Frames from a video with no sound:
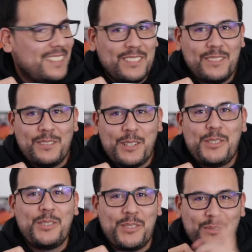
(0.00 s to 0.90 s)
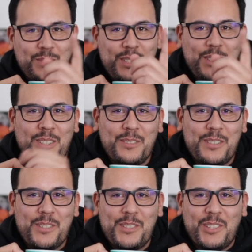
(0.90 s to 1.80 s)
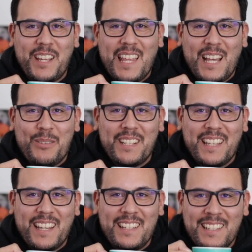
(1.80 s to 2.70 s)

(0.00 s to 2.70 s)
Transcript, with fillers: We should try that one again.